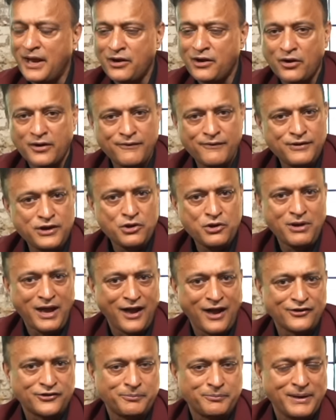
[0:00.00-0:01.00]
lot of new
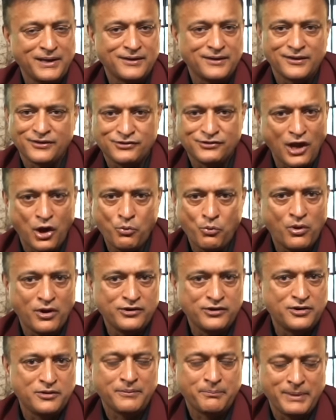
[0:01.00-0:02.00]
house builders don't
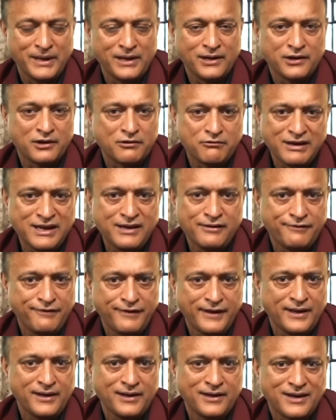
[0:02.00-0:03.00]
want to build
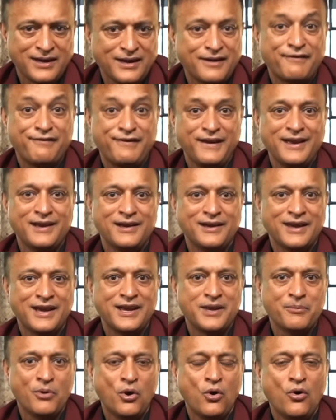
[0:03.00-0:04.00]
greenfield in a field
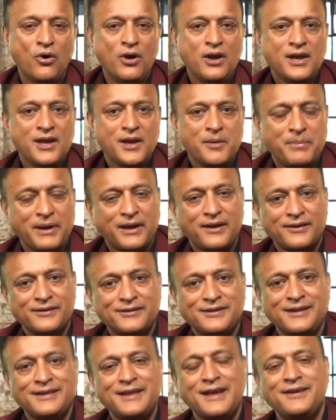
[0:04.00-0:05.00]
anymore because
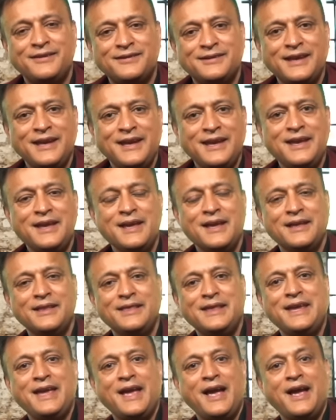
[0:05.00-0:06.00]
they see
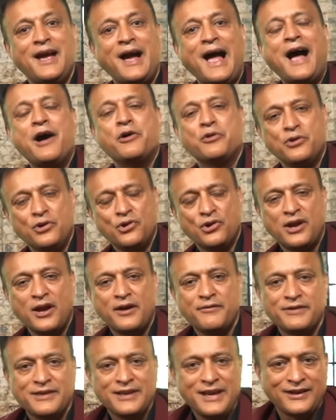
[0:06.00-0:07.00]
the outlook
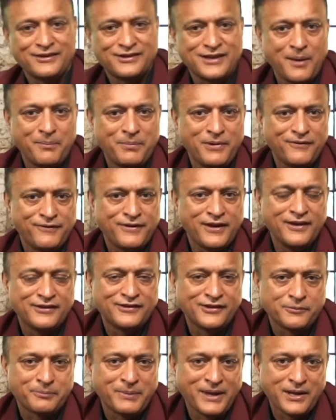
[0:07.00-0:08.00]
over the next couple of years
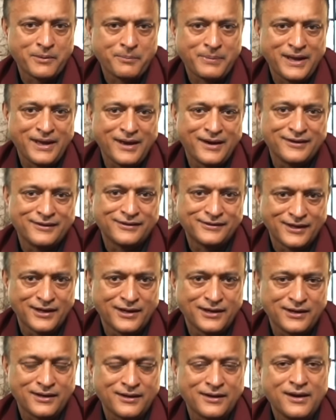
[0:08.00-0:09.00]
as being a bit
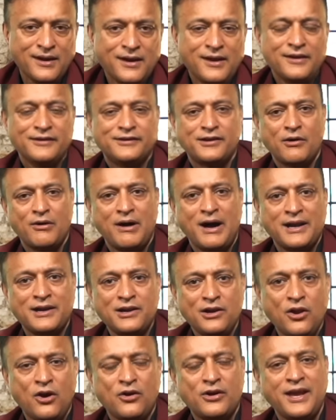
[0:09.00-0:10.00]
uncertain. So
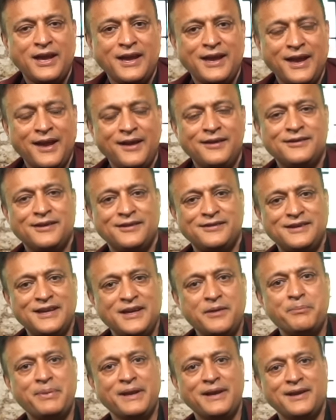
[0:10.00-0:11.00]
unlocking
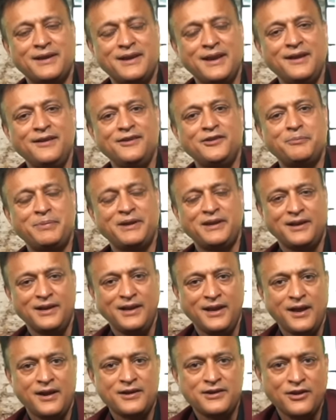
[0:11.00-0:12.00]
existing buildings,
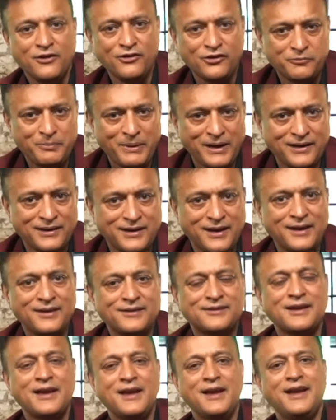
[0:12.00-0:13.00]
particularly unused
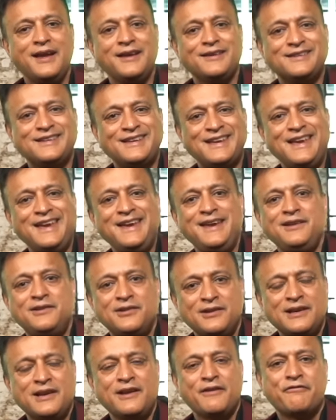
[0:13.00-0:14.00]
buildings, is key to
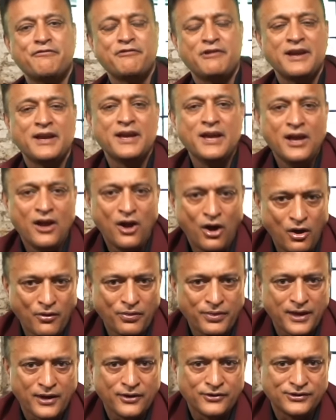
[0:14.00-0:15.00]
delivering on
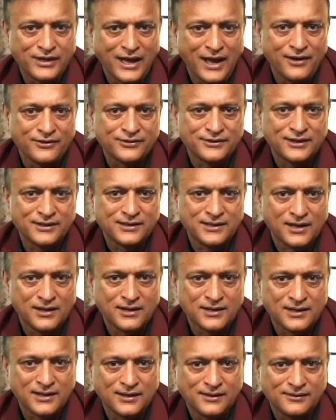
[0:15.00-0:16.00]
those housing
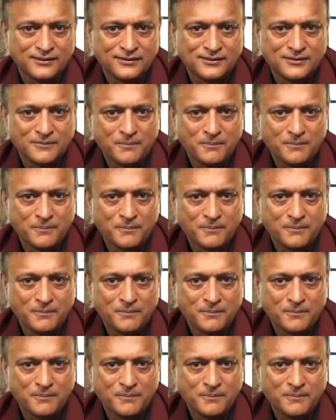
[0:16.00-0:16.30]
targets.